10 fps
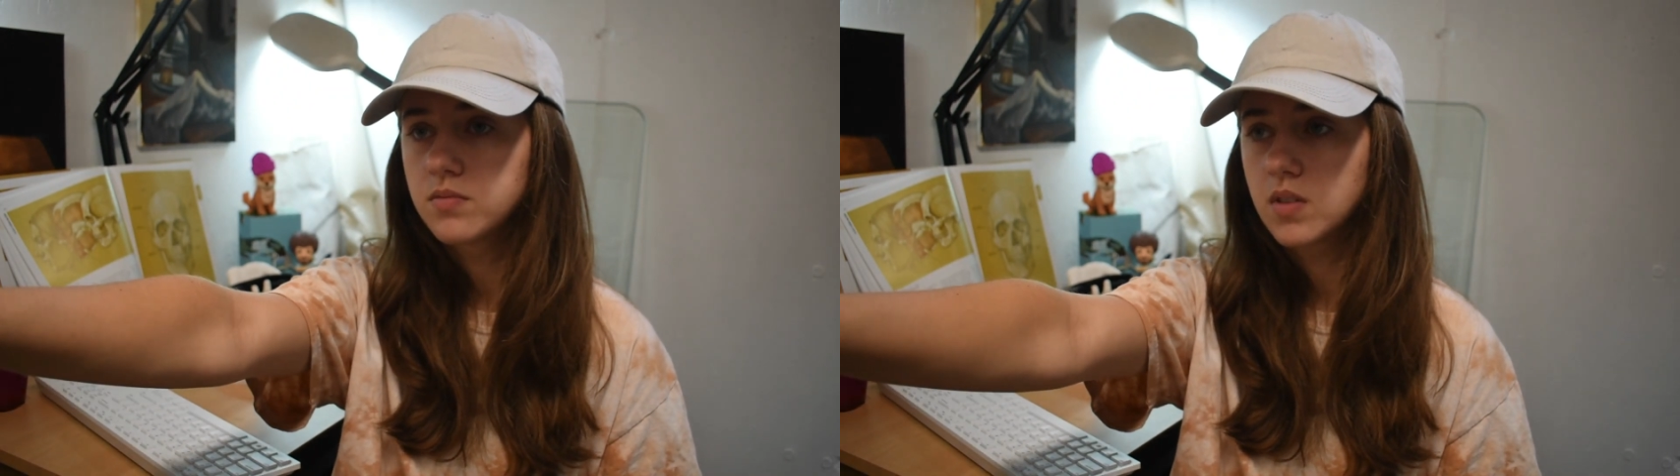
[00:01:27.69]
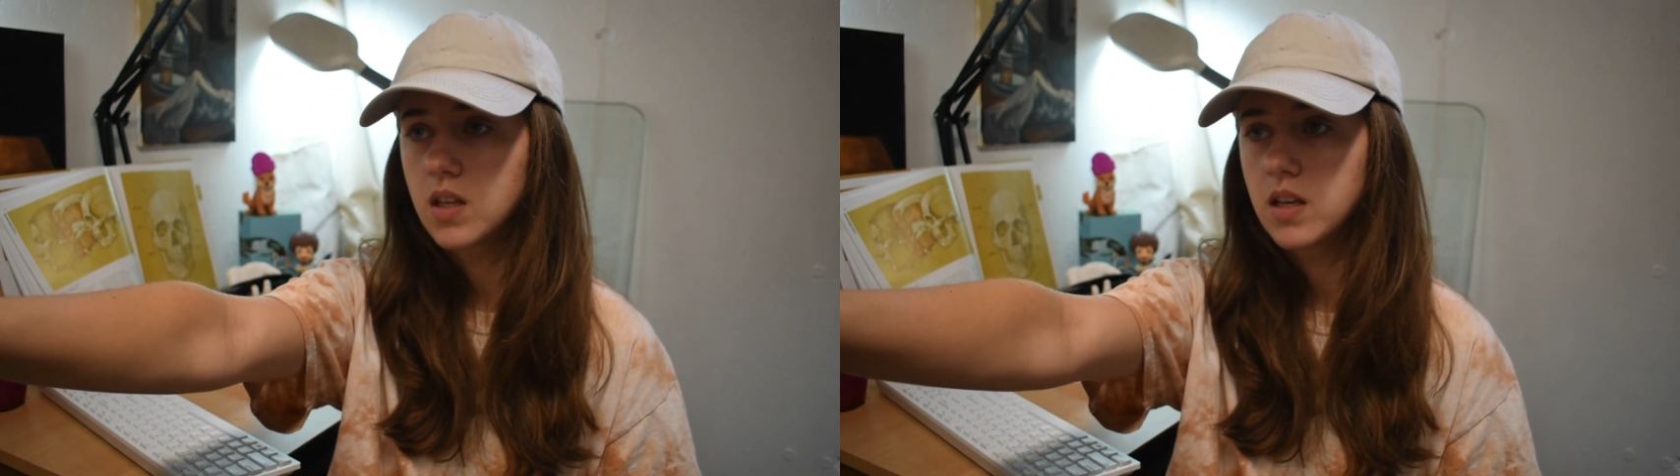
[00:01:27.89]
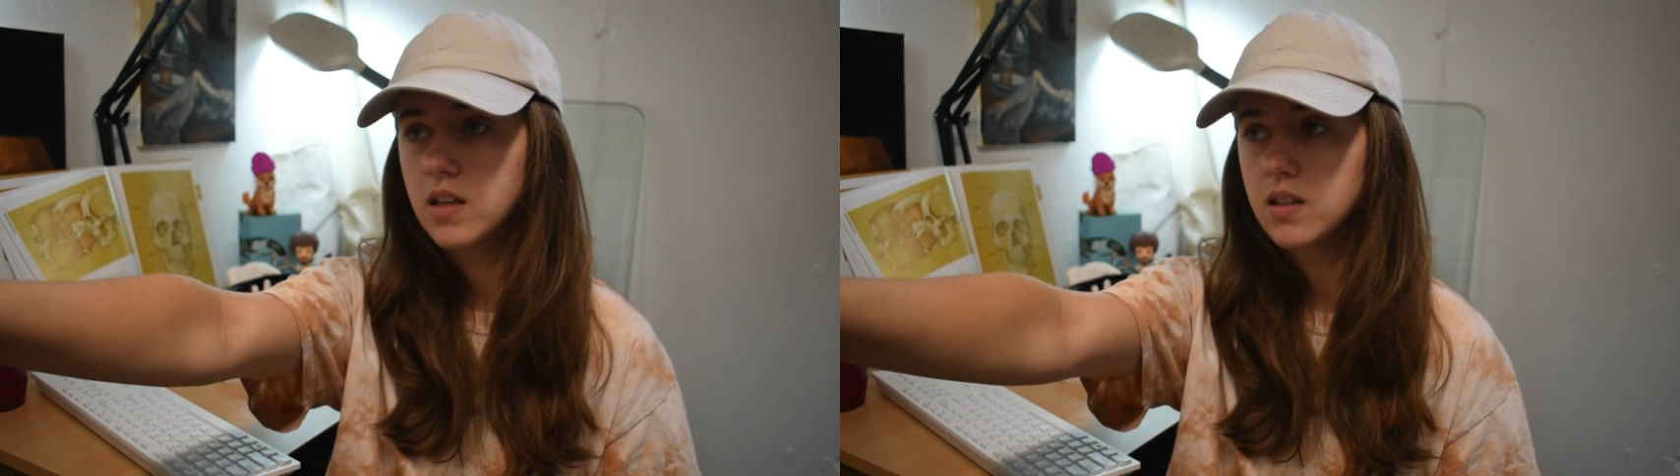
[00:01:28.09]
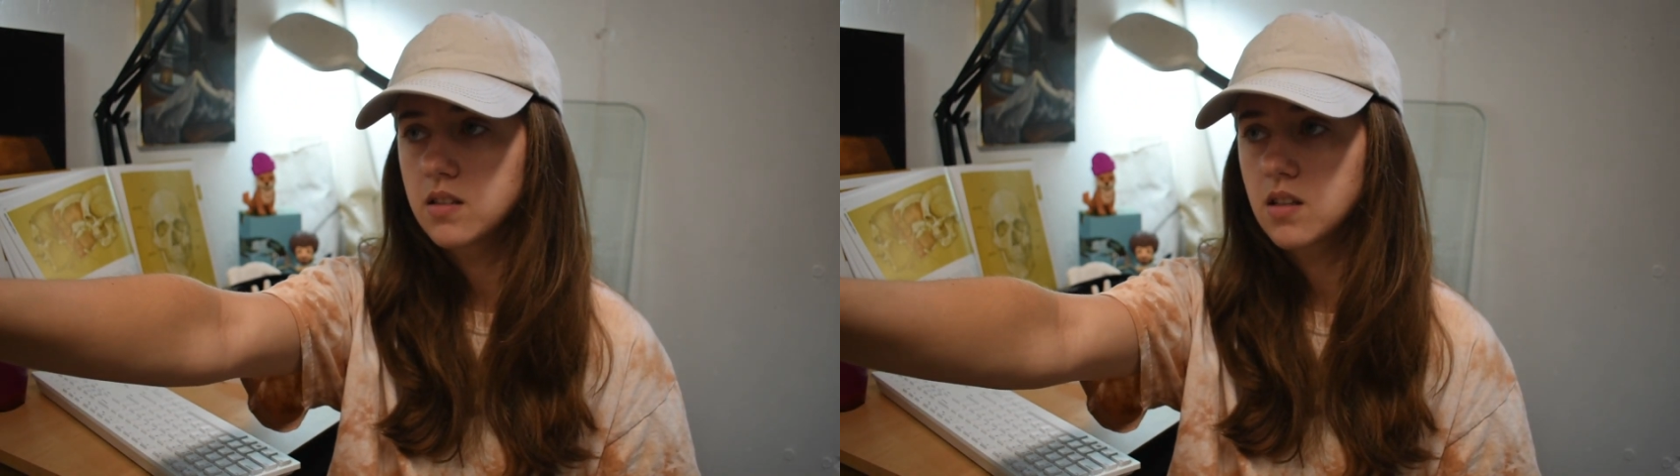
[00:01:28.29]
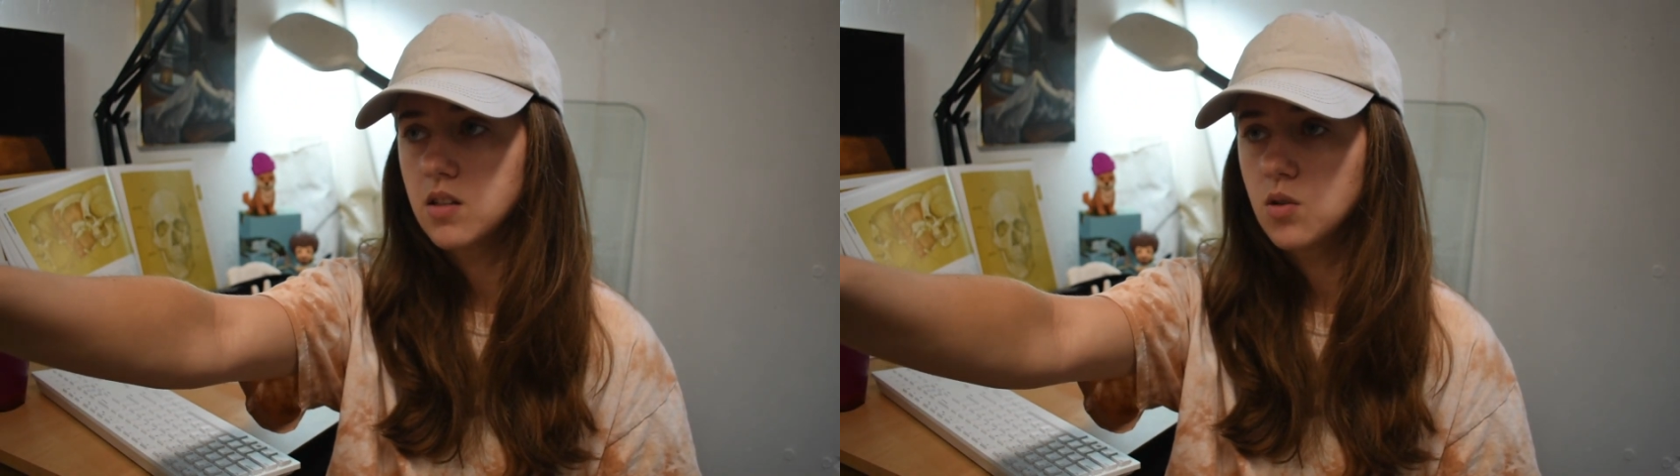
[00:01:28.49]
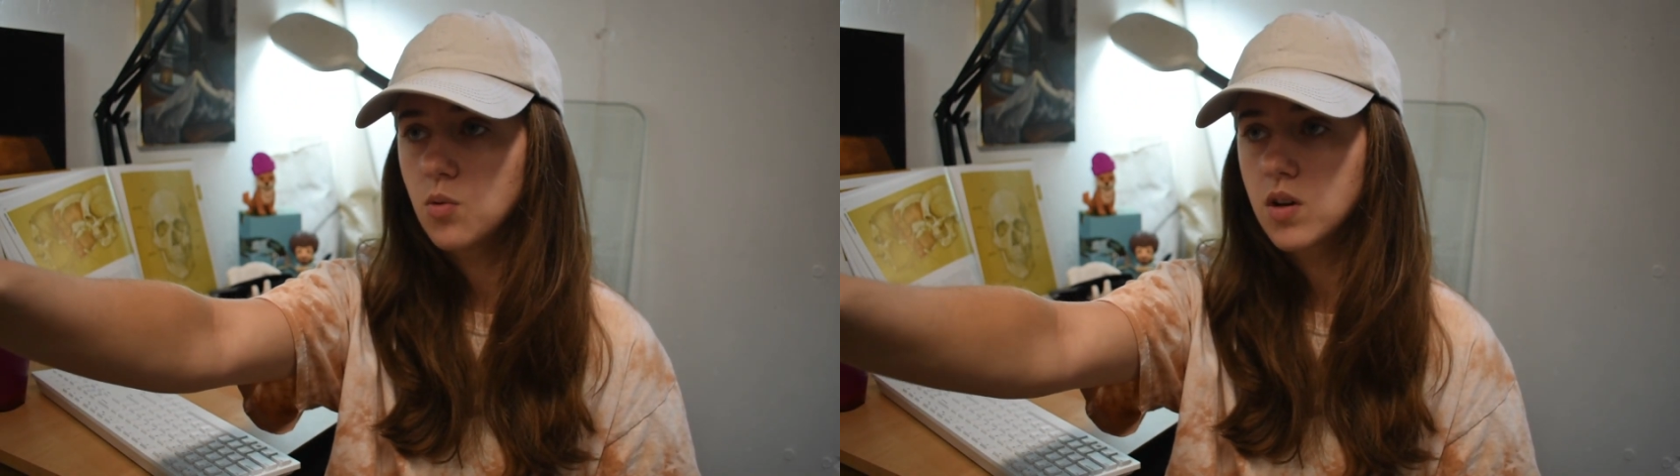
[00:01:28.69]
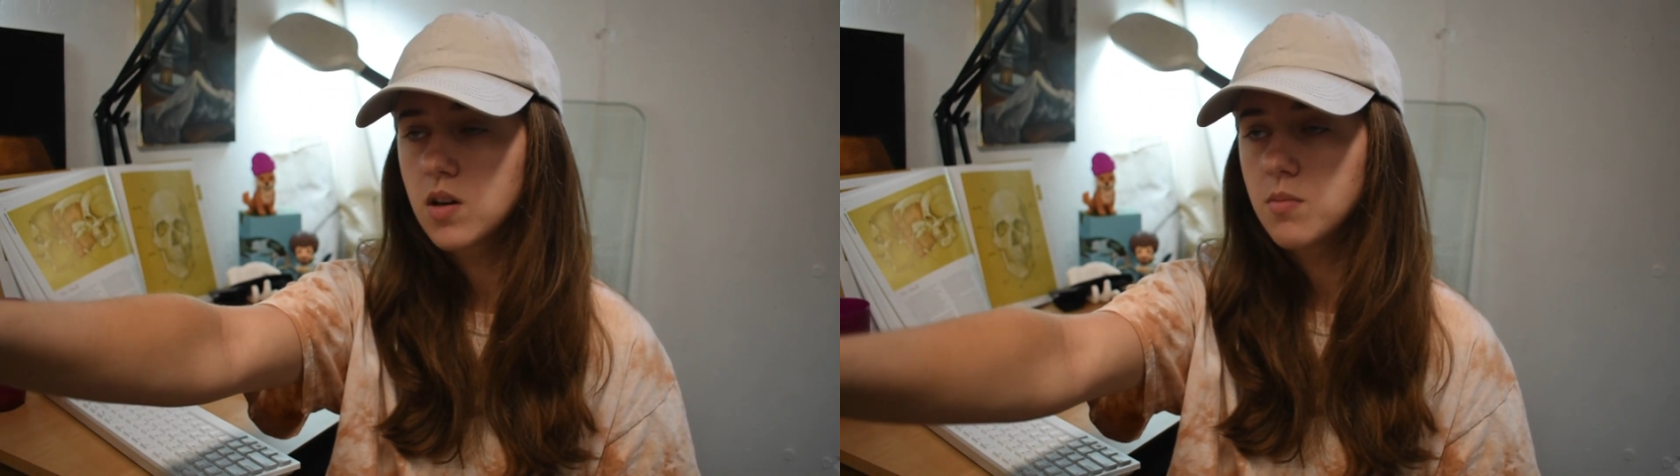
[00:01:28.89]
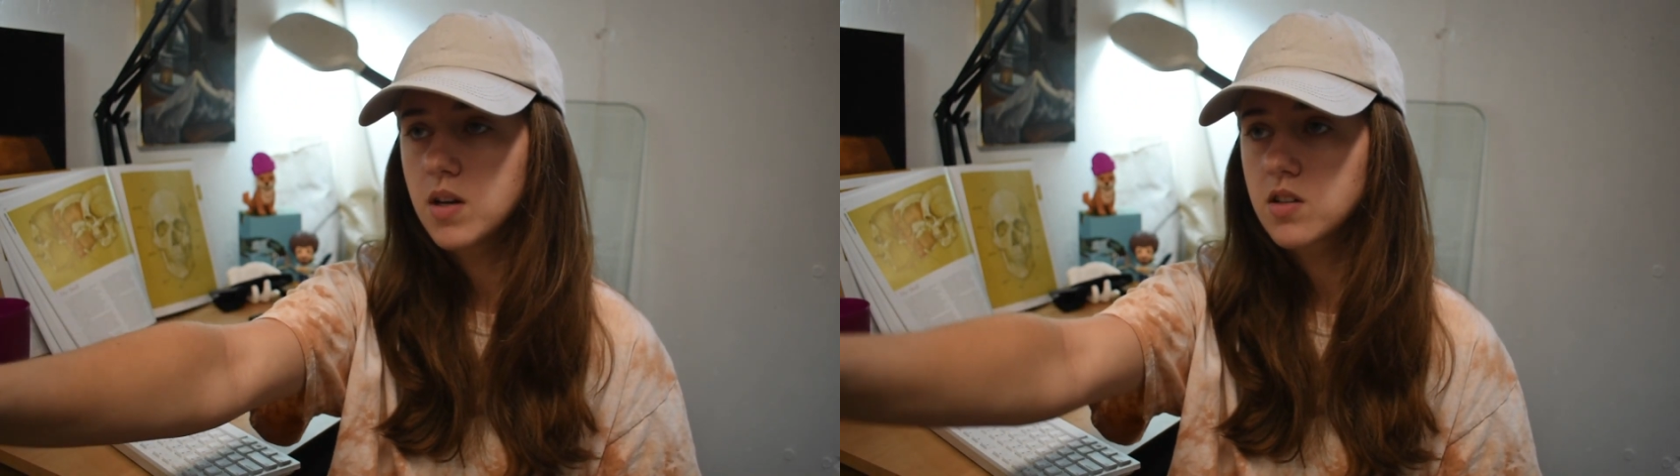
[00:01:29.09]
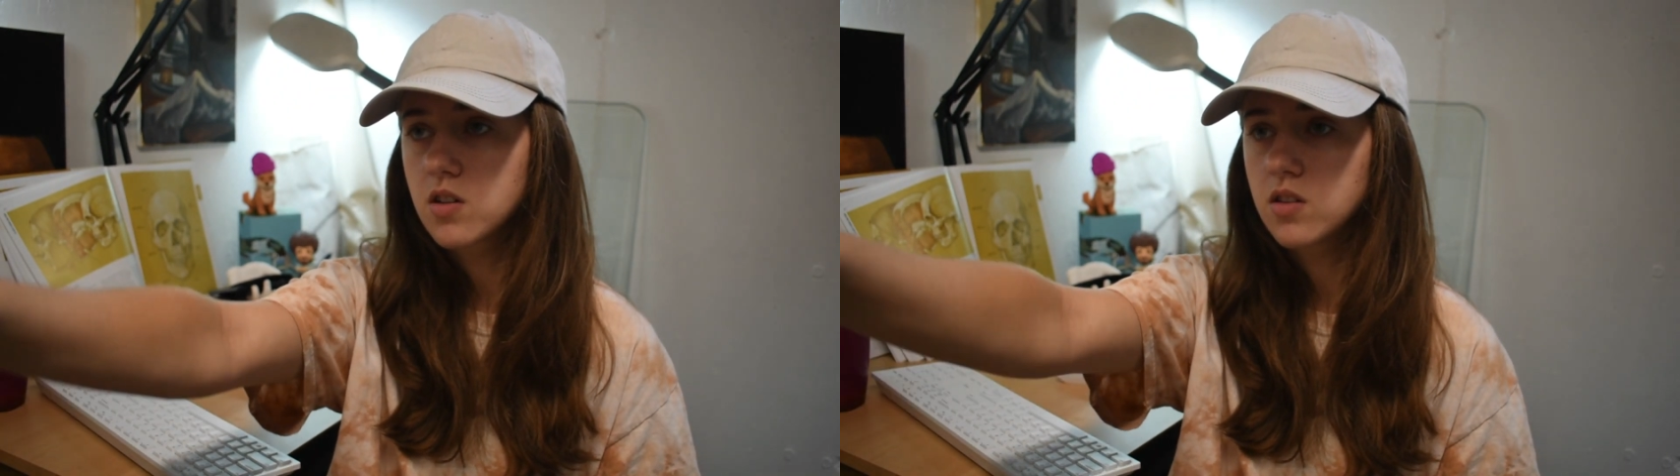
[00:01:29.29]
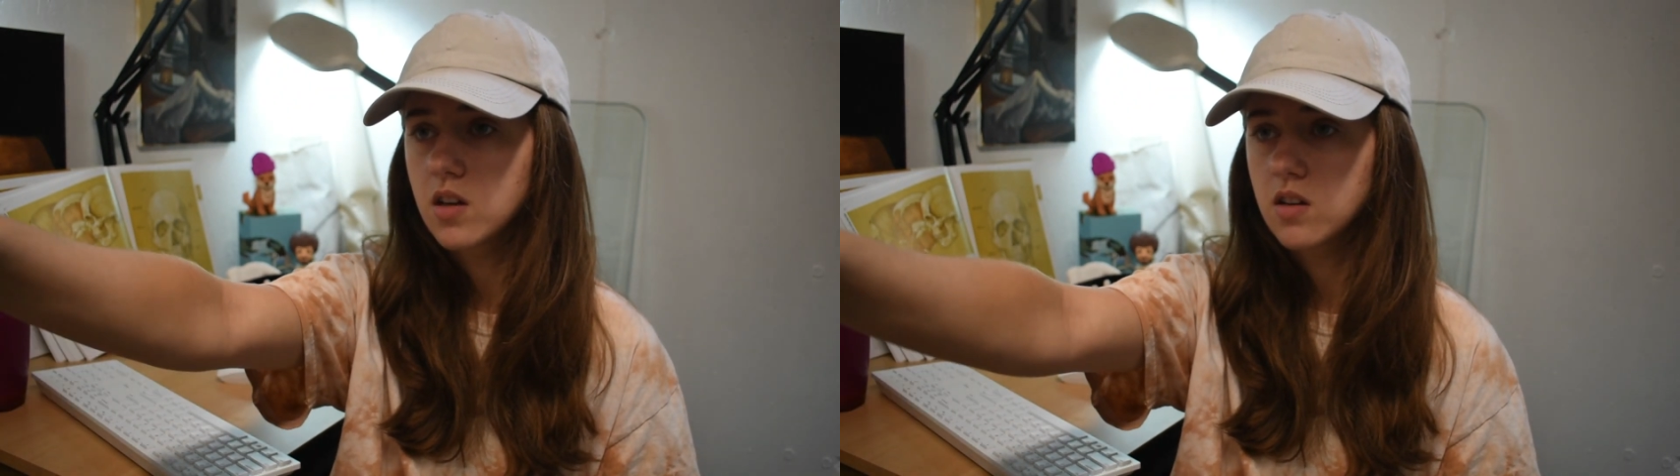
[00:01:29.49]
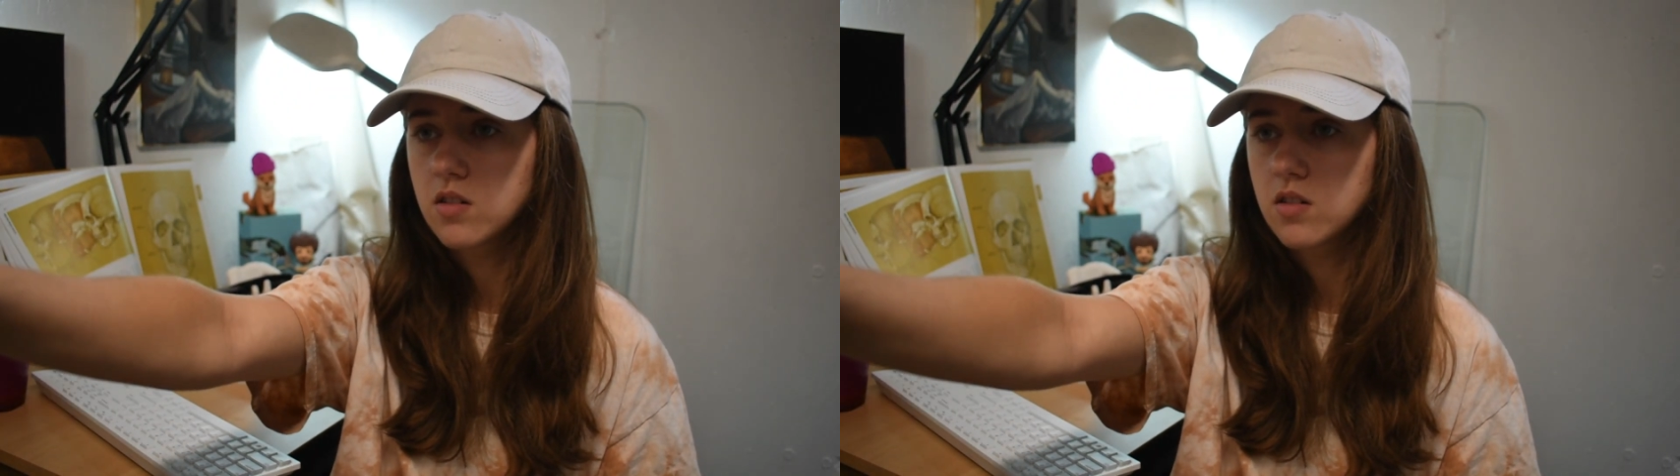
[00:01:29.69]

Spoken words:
is you want to make sure that